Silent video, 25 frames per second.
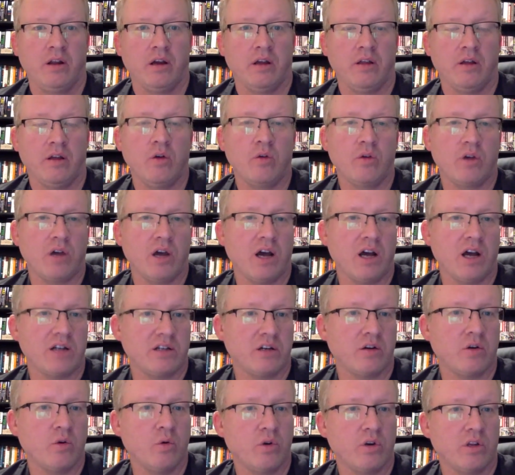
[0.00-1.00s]
oh gosh,
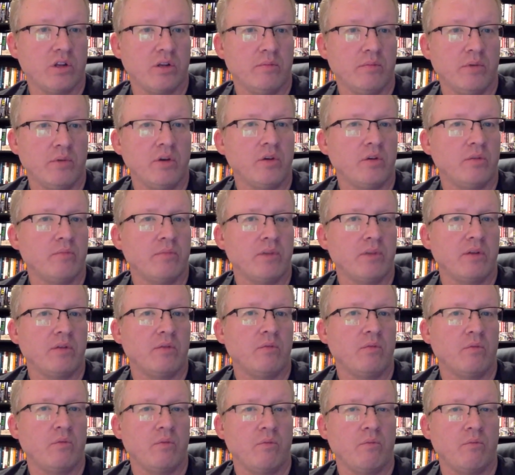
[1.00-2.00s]
they're going to the moon. But
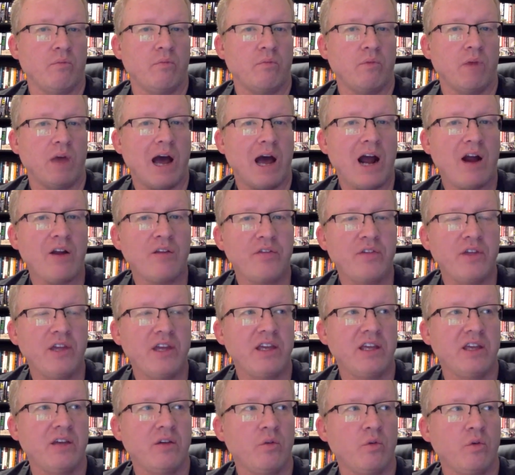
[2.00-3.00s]
our
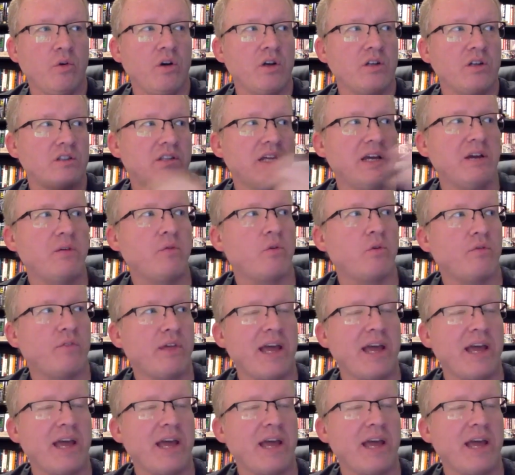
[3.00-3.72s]
thinking was they were